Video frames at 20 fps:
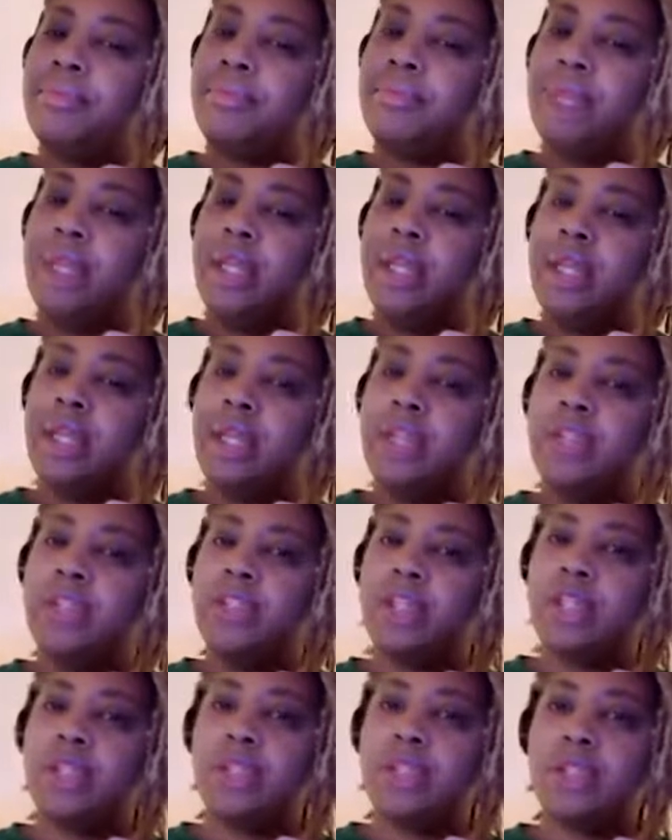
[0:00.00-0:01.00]
Correct.
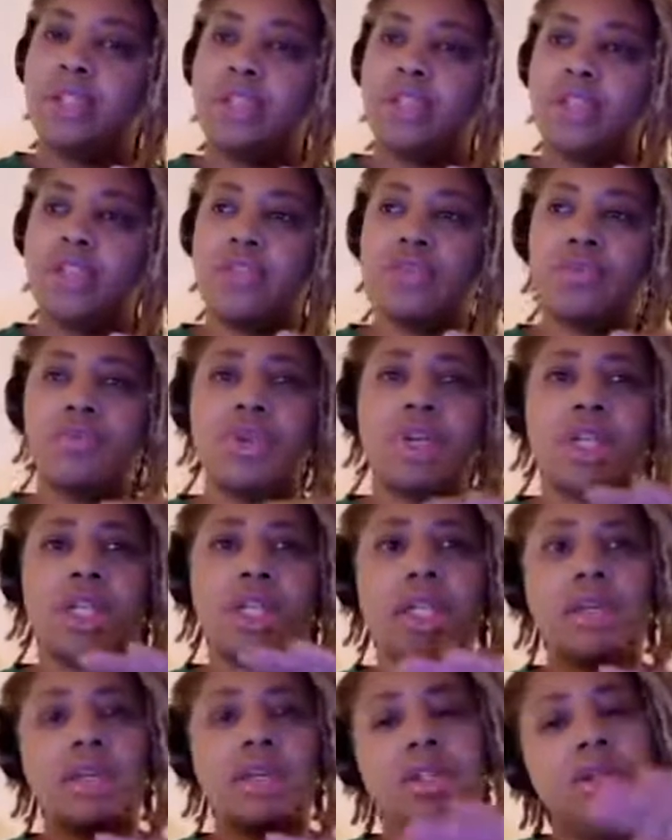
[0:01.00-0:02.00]
It, it, it absolutely
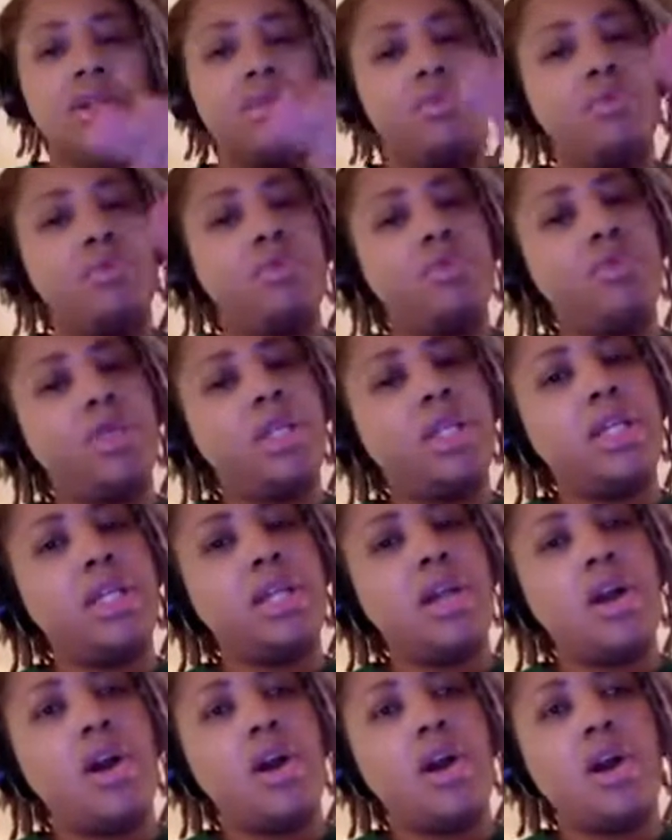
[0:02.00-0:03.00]
really, is
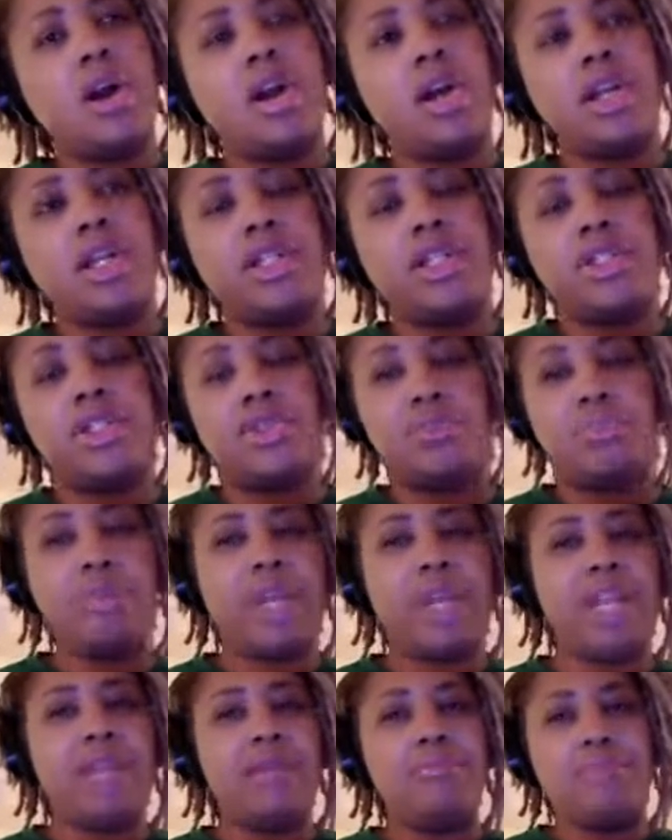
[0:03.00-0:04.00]
really hard to
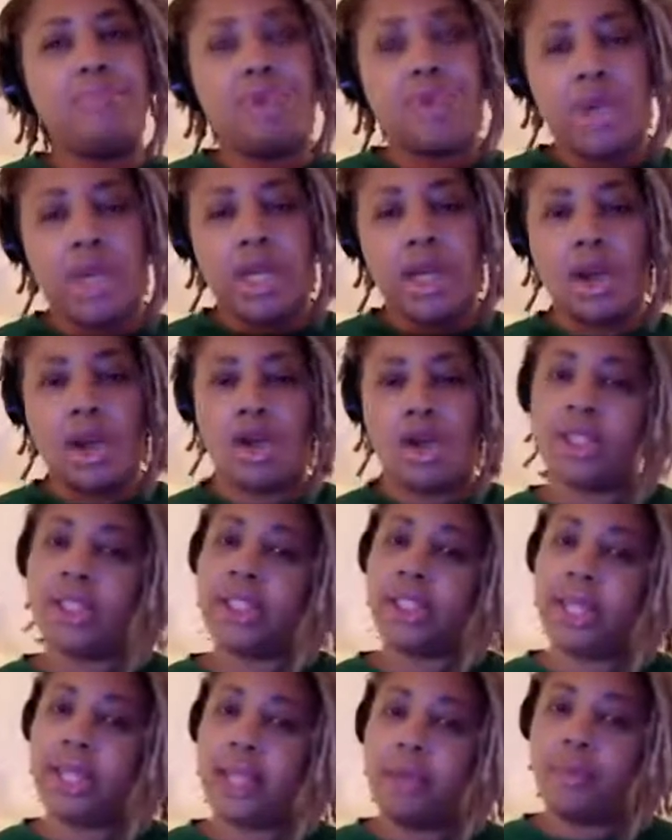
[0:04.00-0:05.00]
pinpoint all the
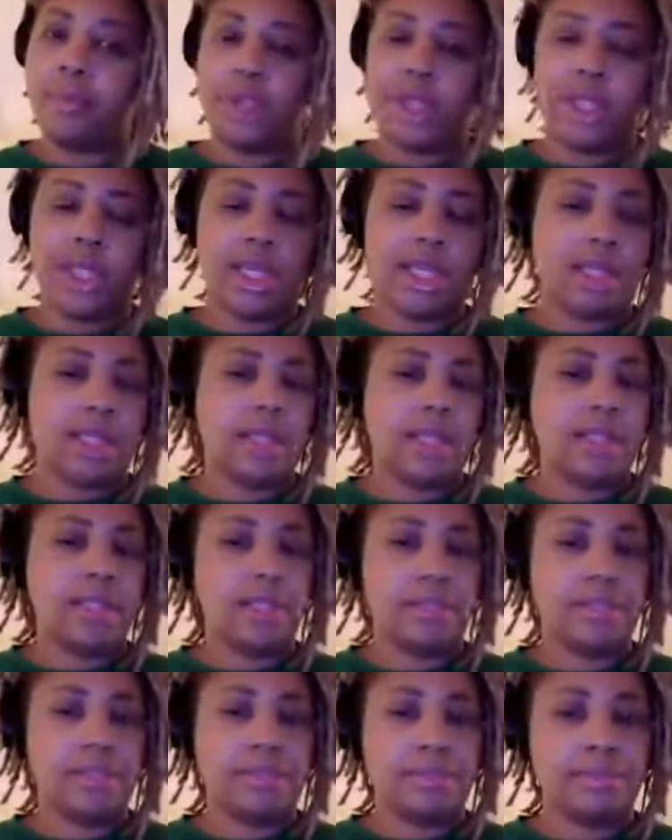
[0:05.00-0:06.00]
time what that
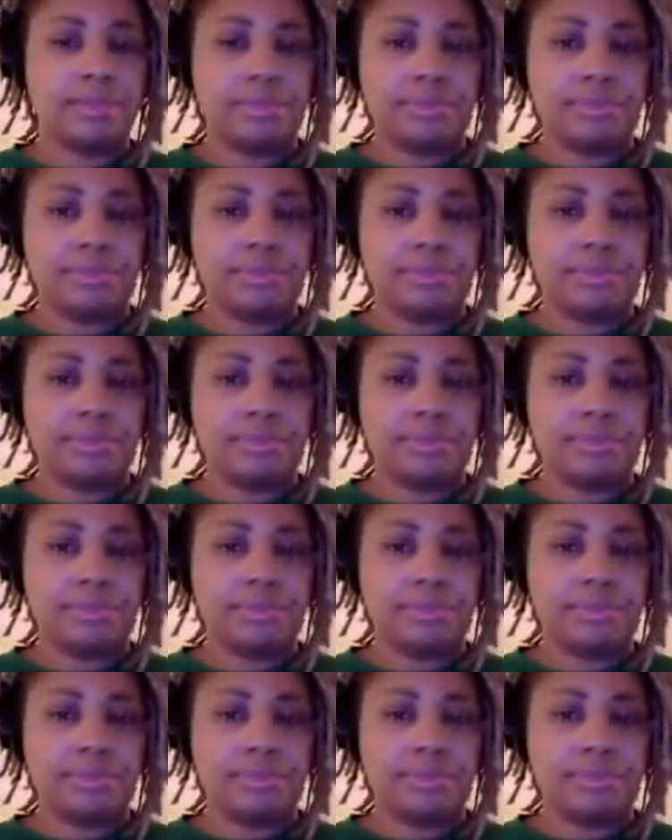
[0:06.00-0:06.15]
is.